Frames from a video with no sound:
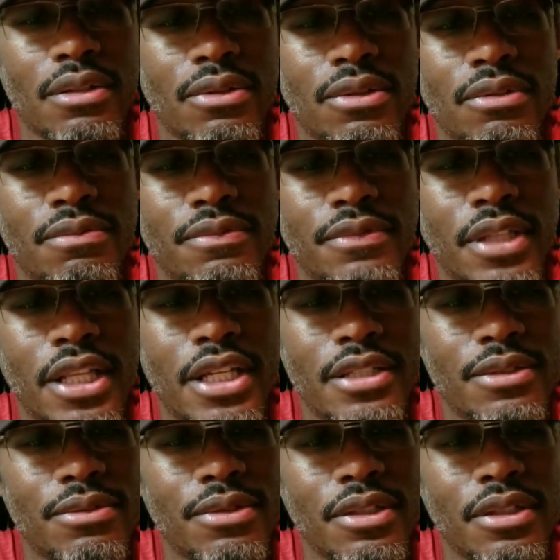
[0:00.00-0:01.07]
or
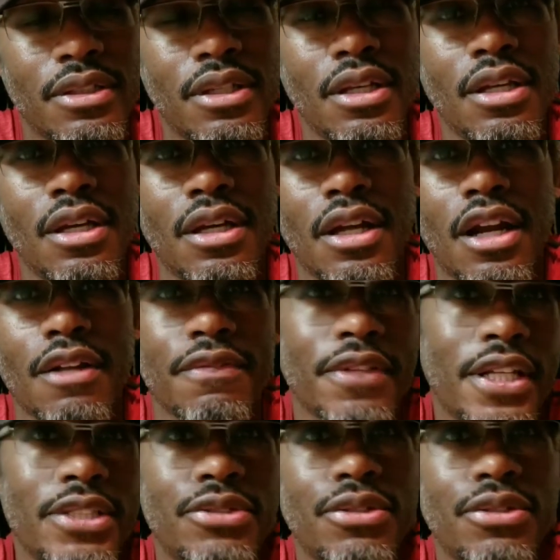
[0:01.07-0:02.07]
lazy really, and I don't feel like